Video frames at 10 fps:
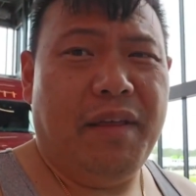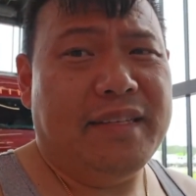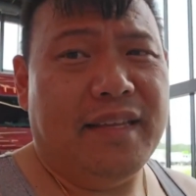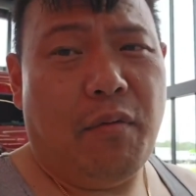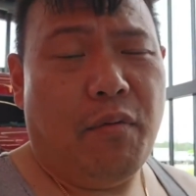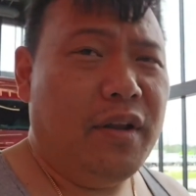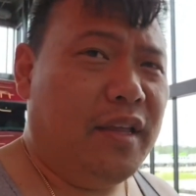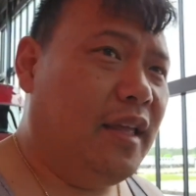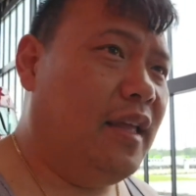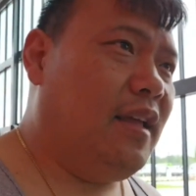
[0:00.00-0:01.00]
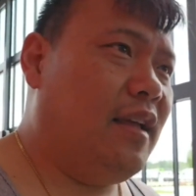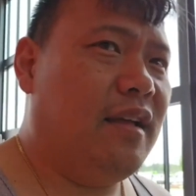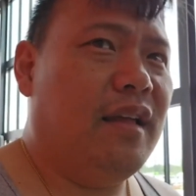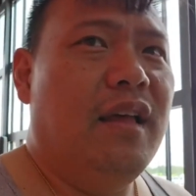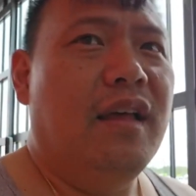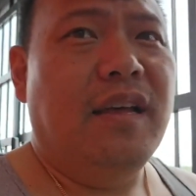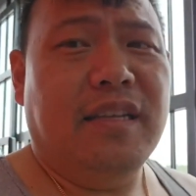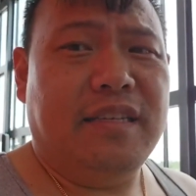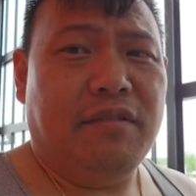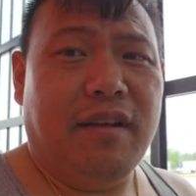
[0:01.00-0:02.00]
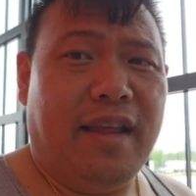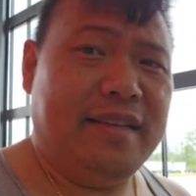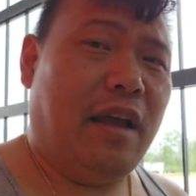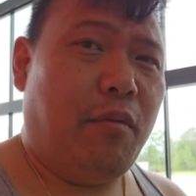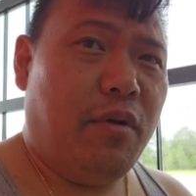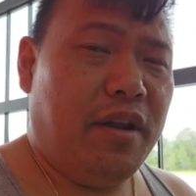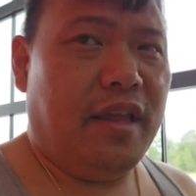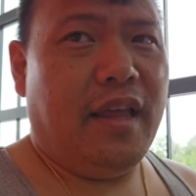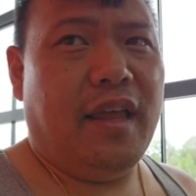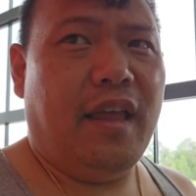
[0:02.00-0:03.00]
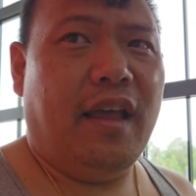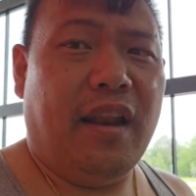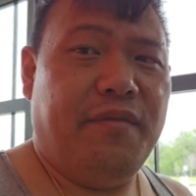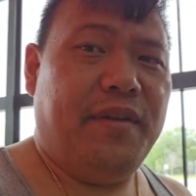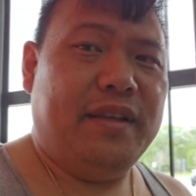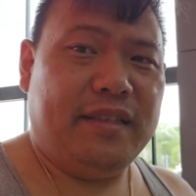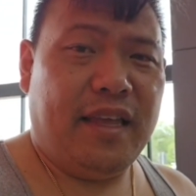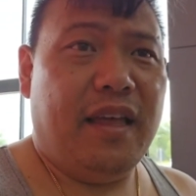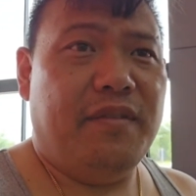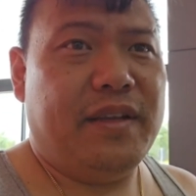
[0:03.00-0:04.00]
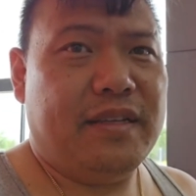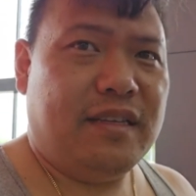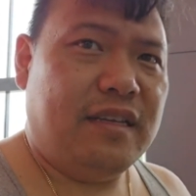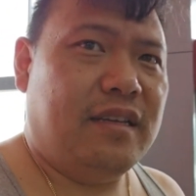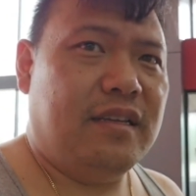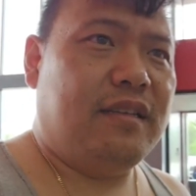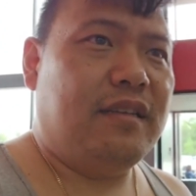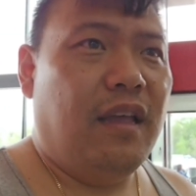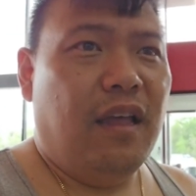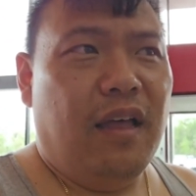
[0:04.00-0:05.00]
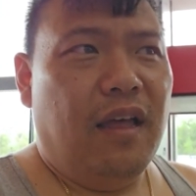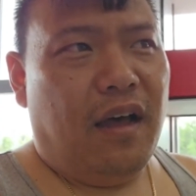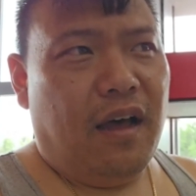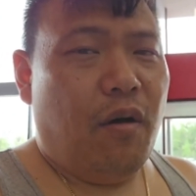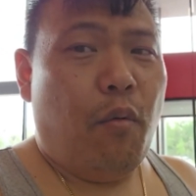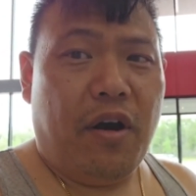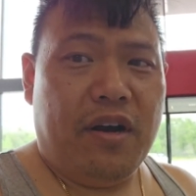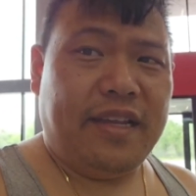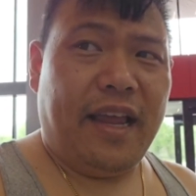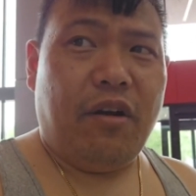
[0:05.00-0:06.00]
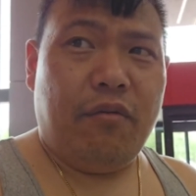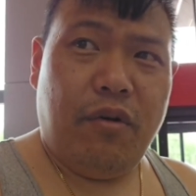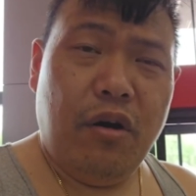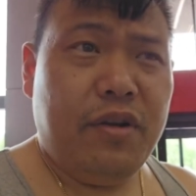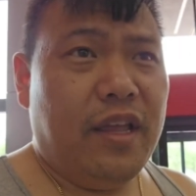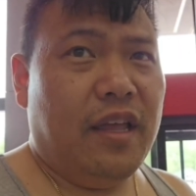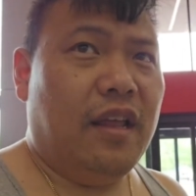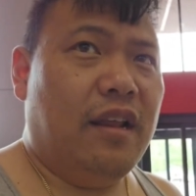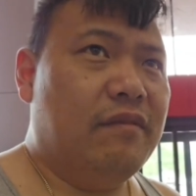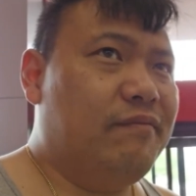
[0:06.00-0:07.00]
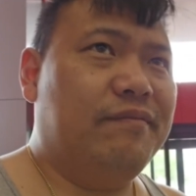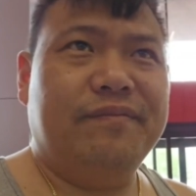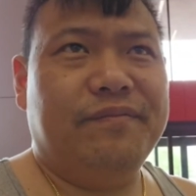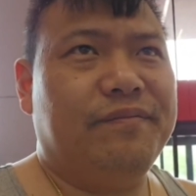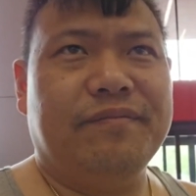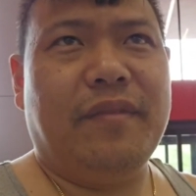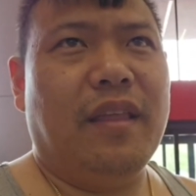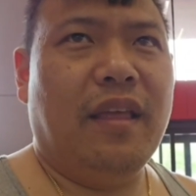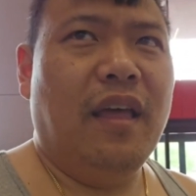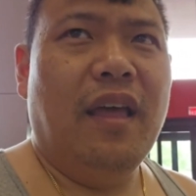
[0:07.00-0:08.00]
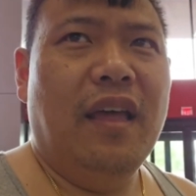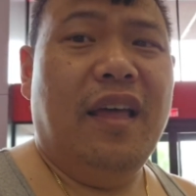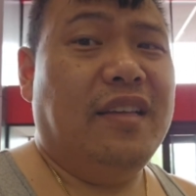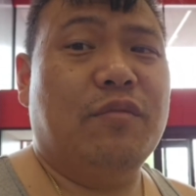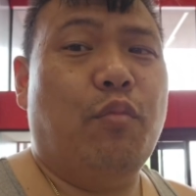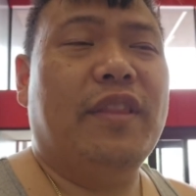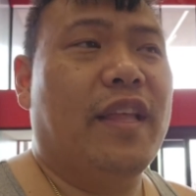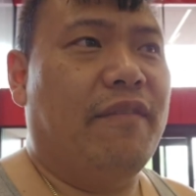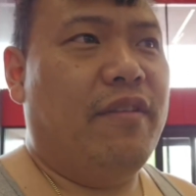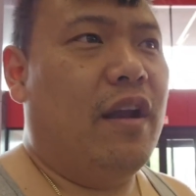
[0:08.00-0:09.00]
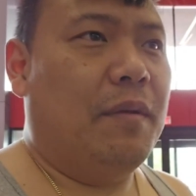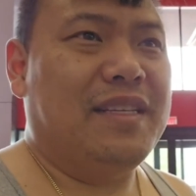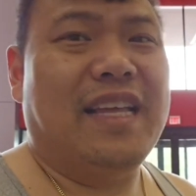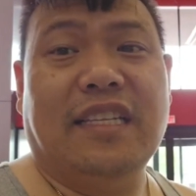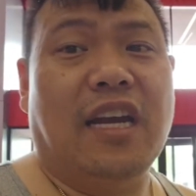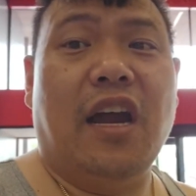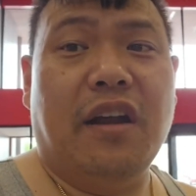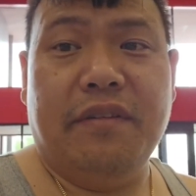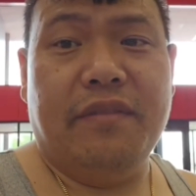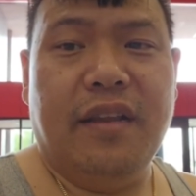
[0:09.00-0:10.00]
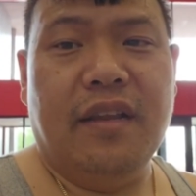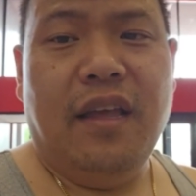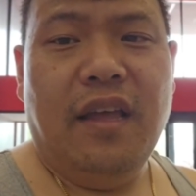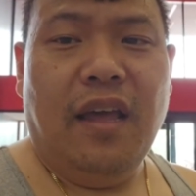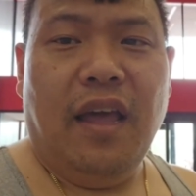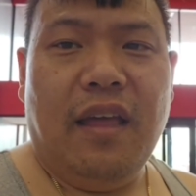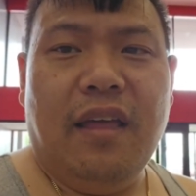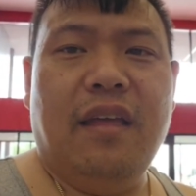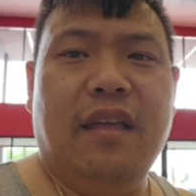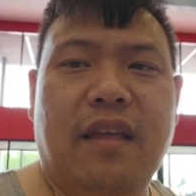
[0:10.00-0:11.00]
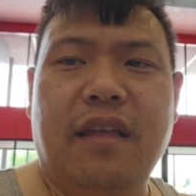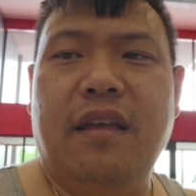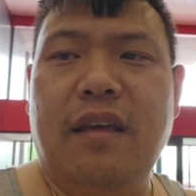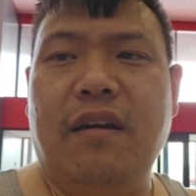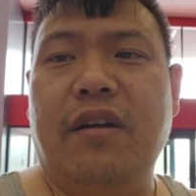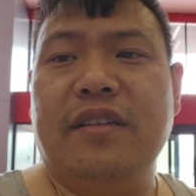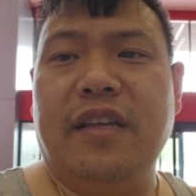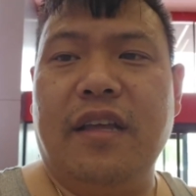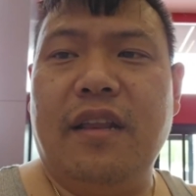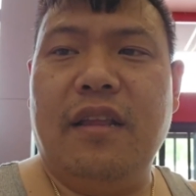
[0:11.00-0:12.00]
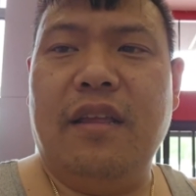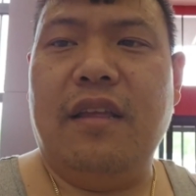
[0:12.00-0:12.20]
Light's not working, signal light is not working, Have to fix that, fix this, uh, wires getting corroded. It's just one thing I've been, I'm just getting tired of it. Hold on a second.